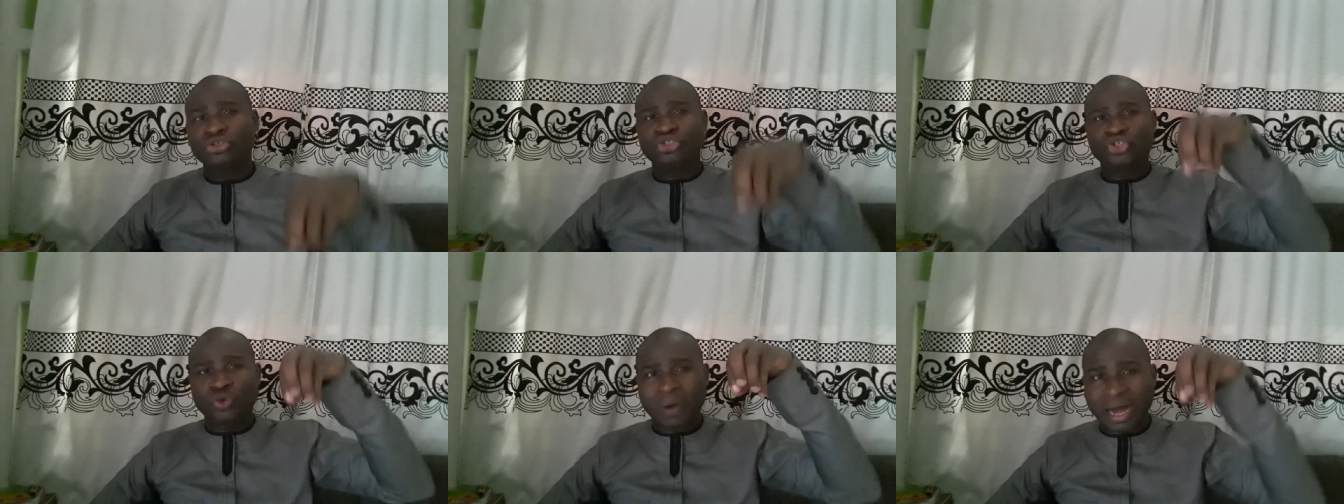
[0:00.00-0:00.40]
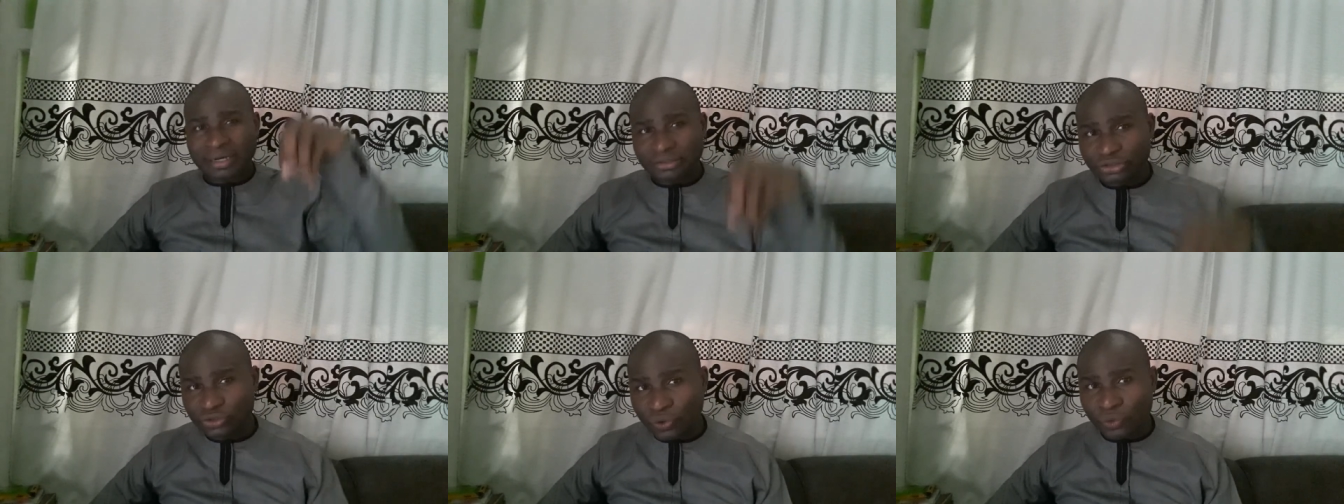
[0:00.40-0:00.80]
you are
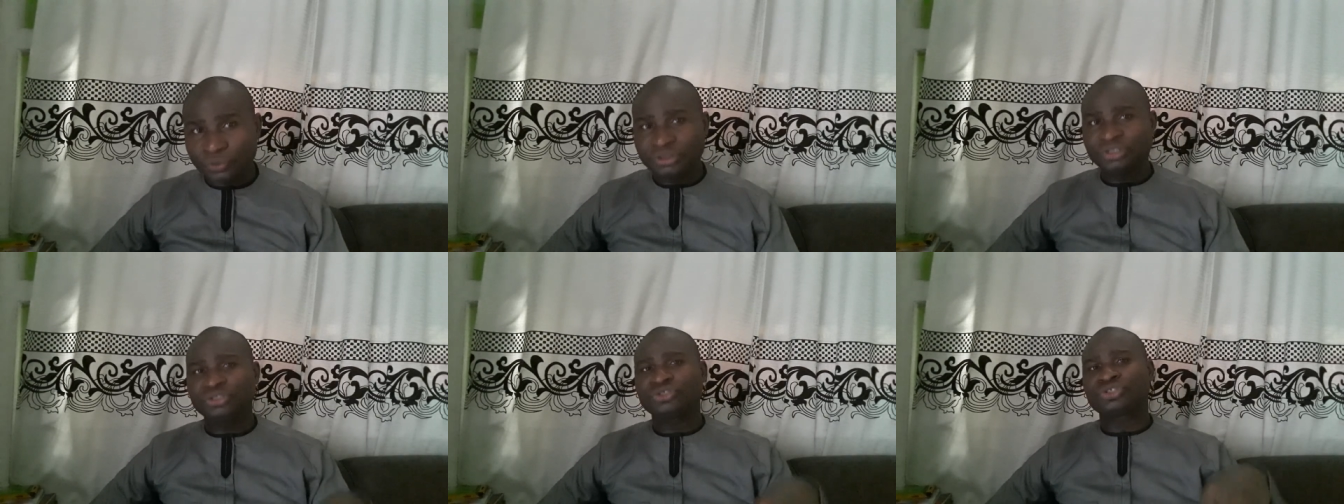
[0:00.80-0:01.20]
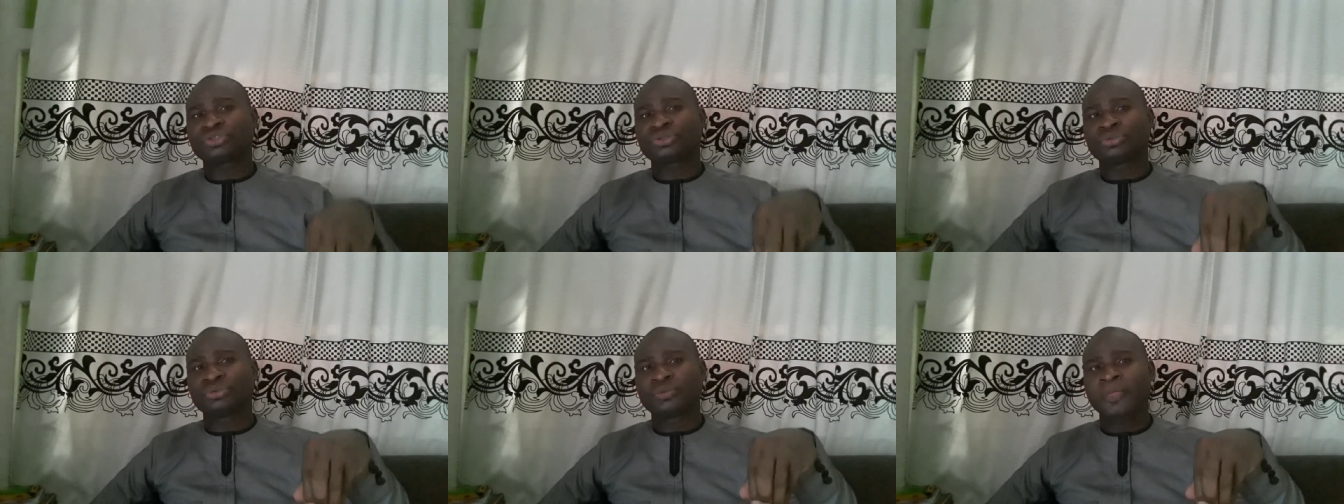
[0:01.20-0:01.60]
going
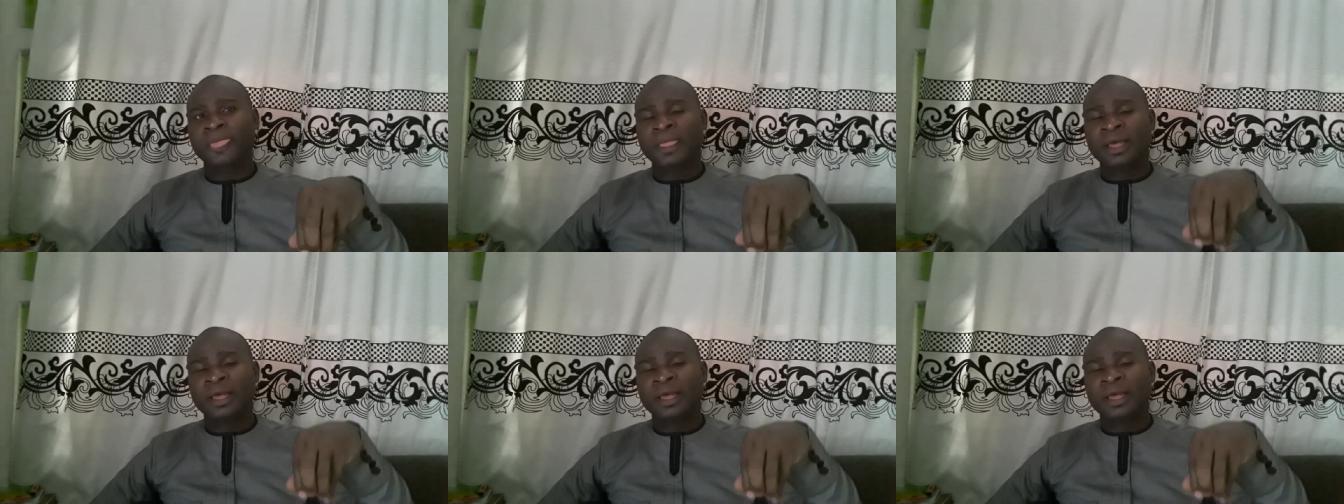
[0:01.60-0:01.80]
to